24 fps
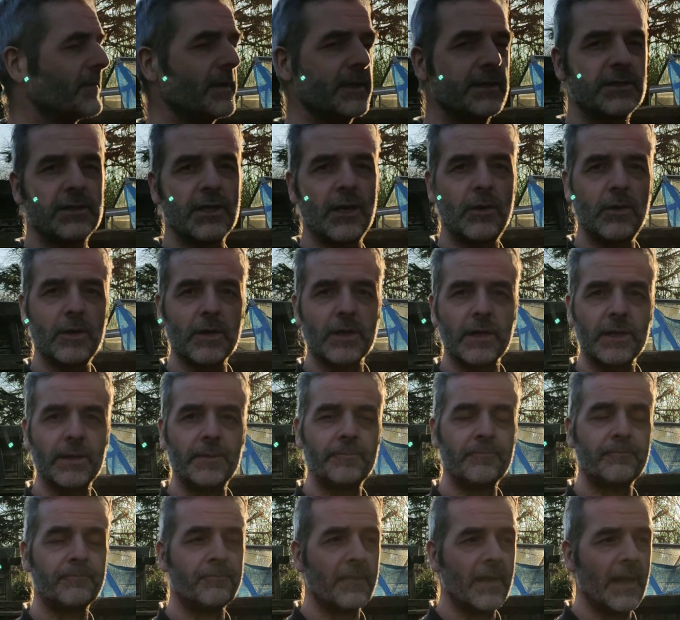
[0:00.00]
my shoulder,
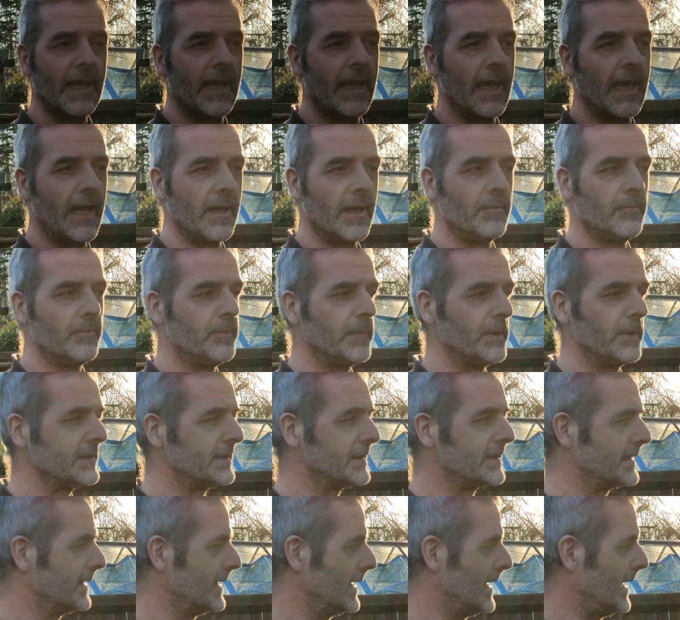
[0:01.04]

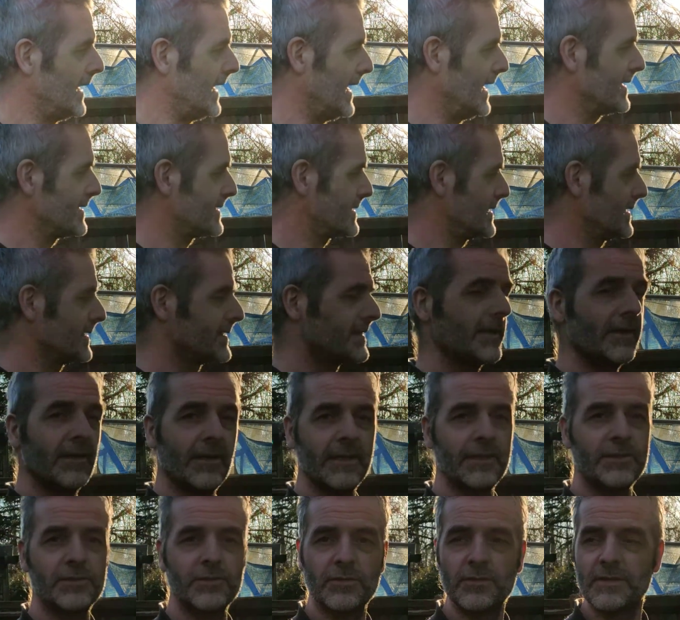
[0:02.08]
but alas,
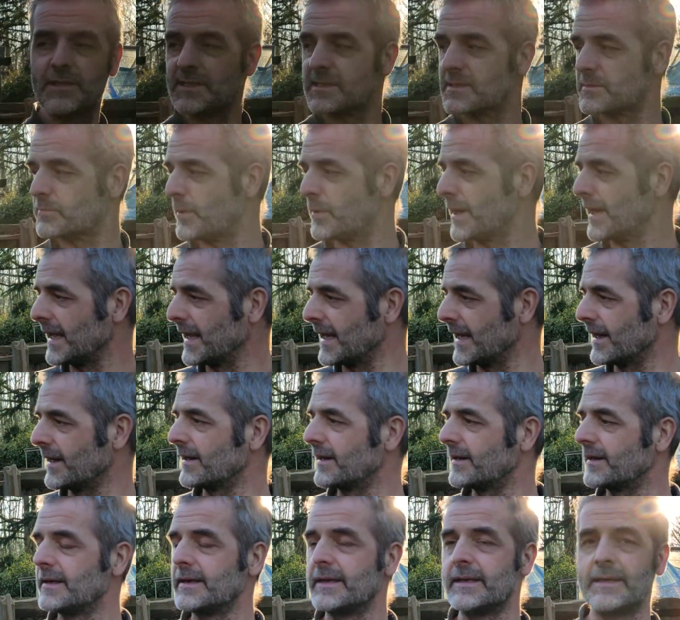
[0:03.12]
certainly during the spring
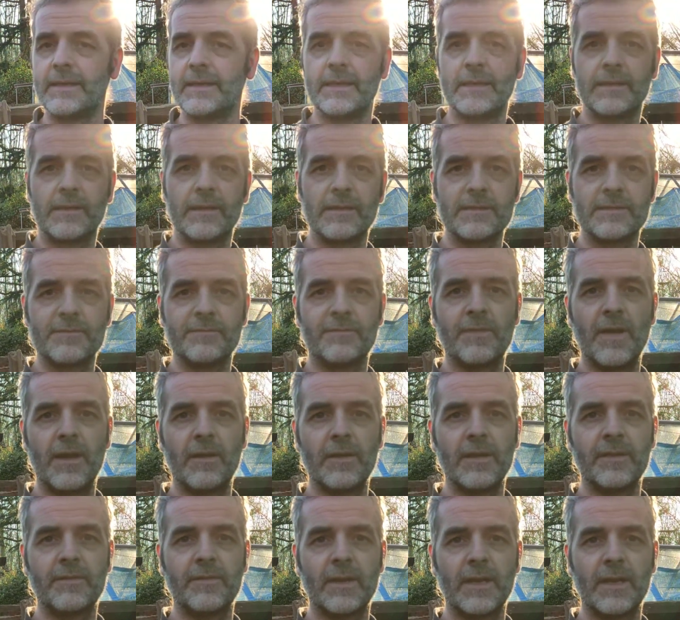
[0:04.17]
here, there's
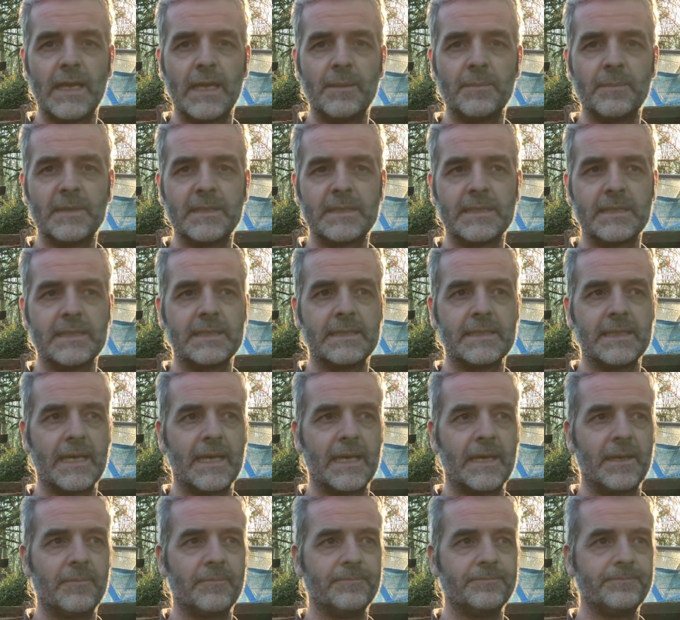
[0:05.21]
very limited
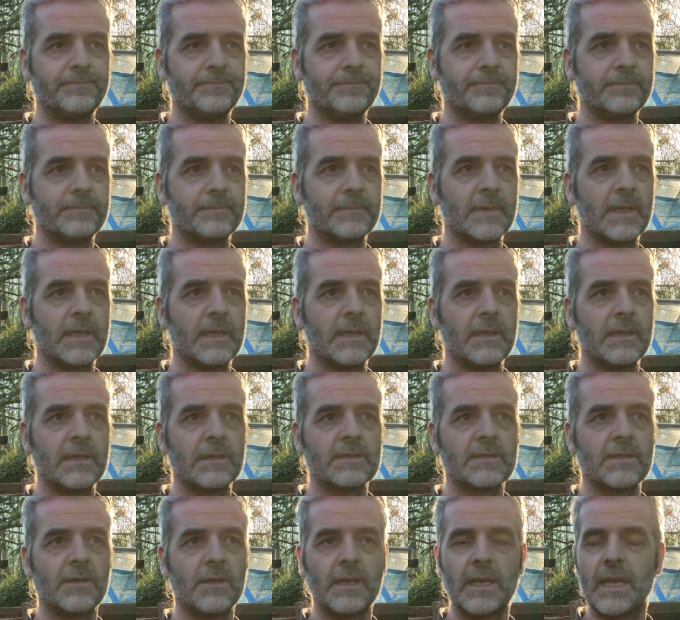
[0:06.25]

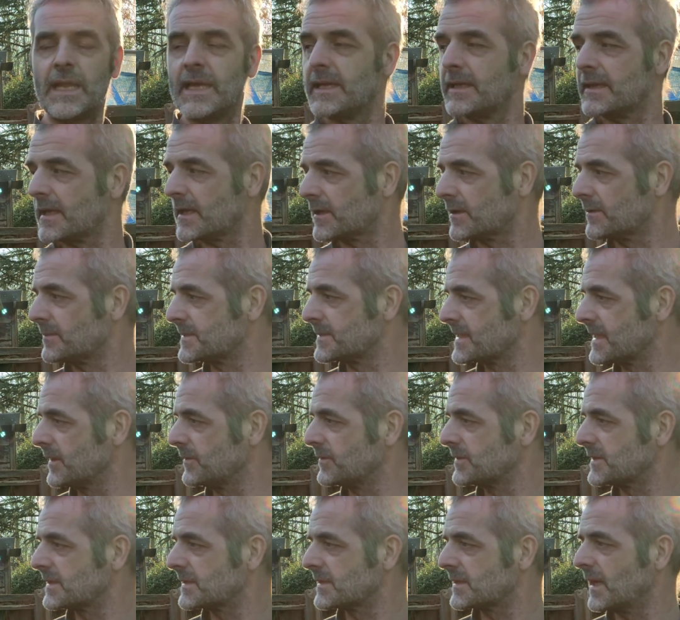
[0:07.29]
sunlight that comes
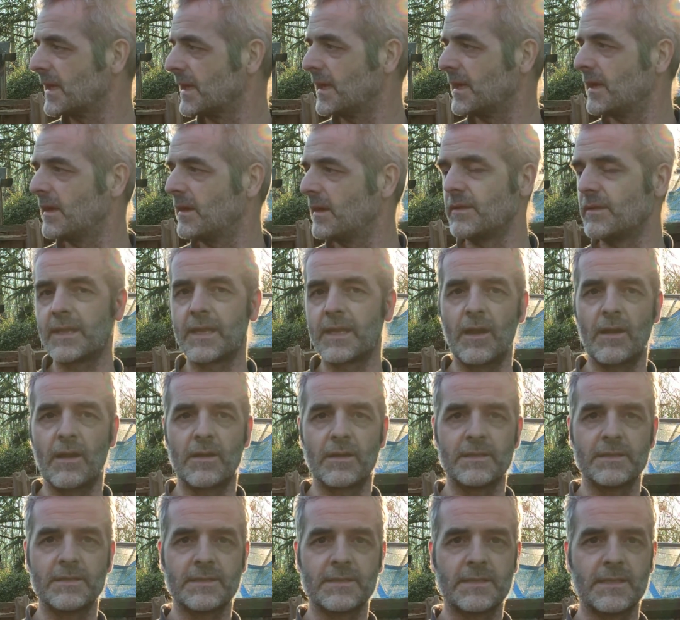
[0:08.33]
out on the
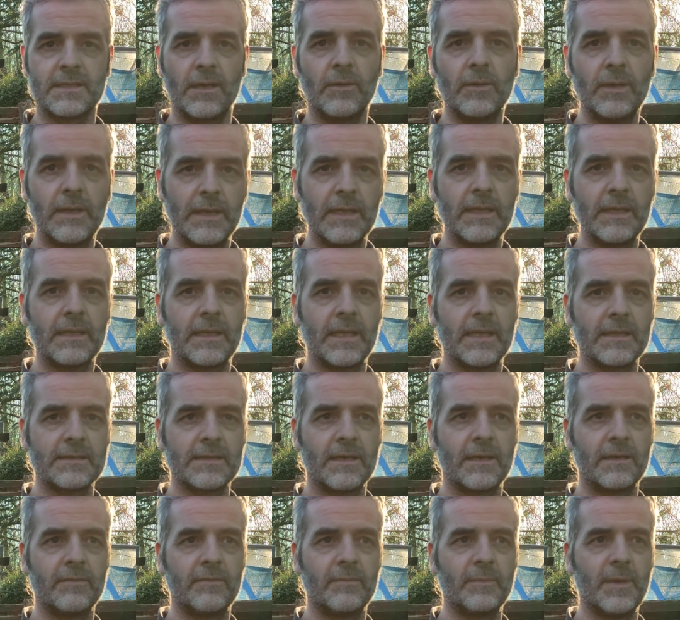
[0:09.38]
garden. So that's
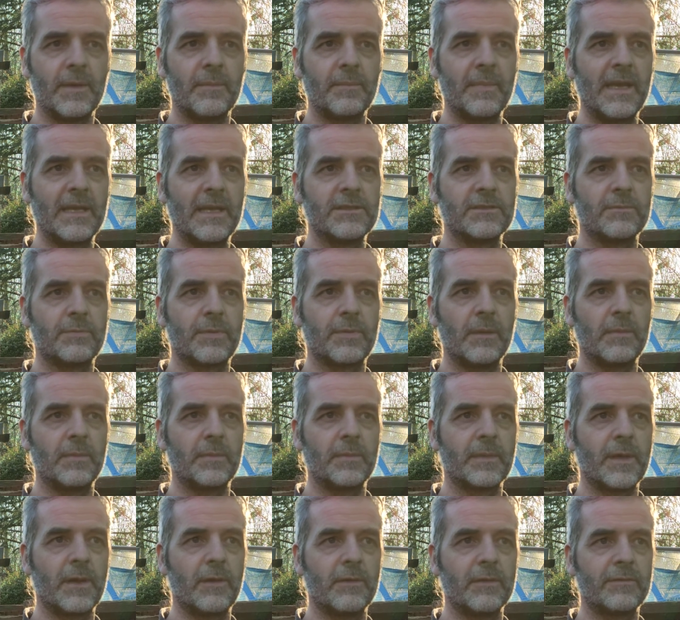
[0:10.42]
kind of my major problem
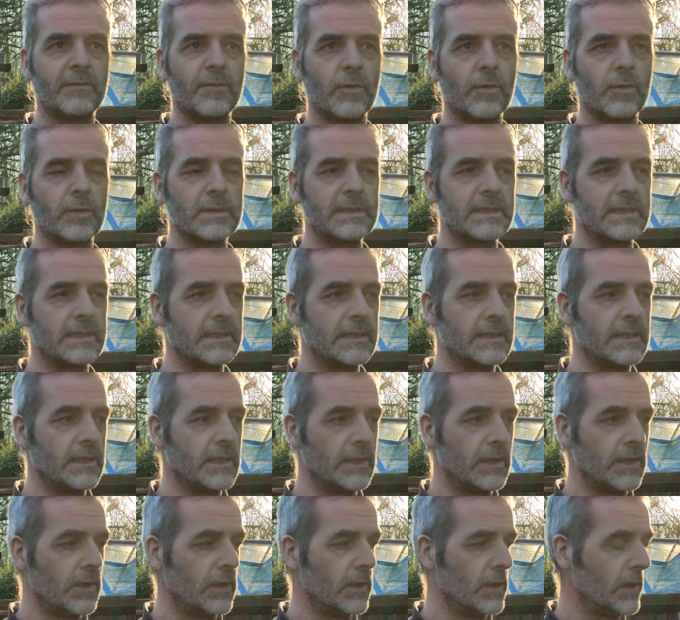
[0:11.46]
going forward.
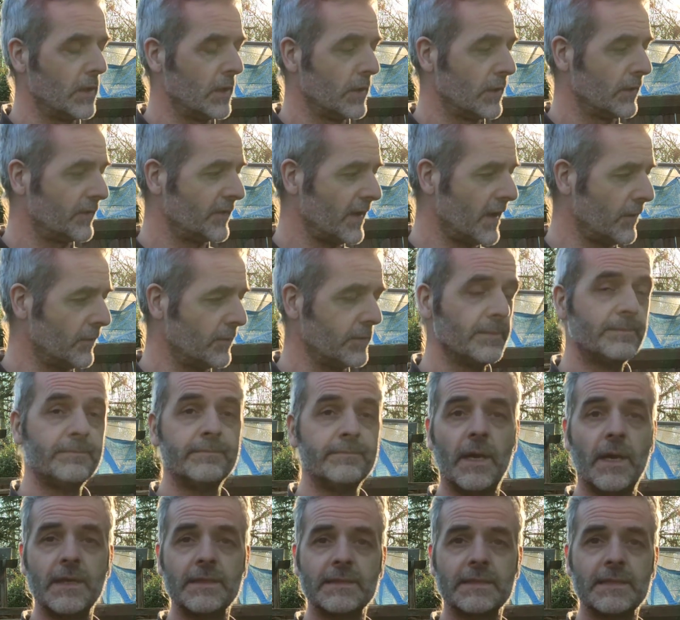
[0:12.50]
So
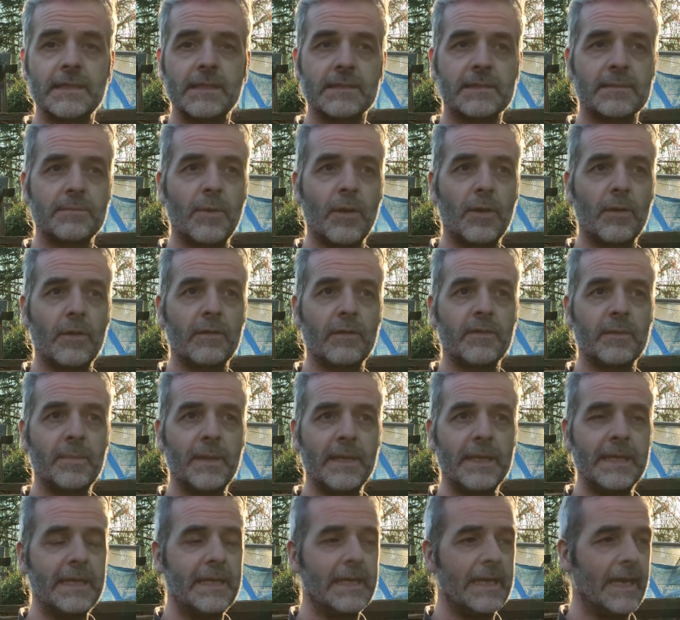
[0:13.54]
until tomorrow,
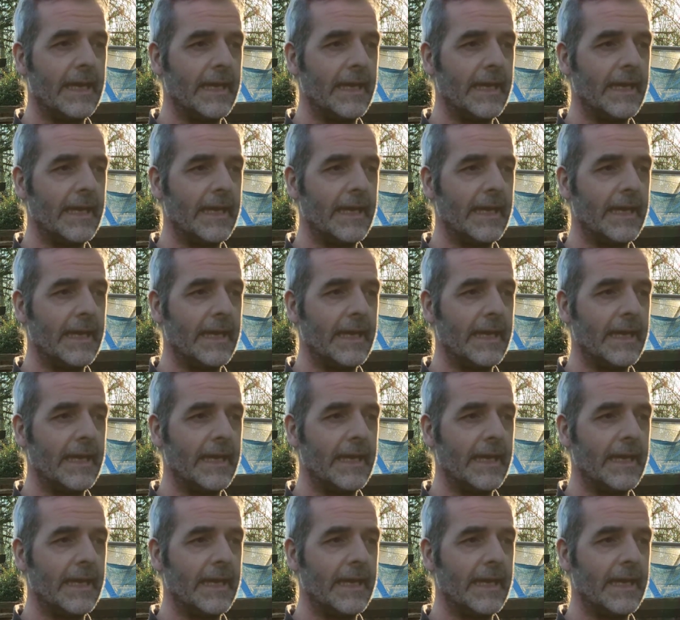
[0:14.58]
everybody.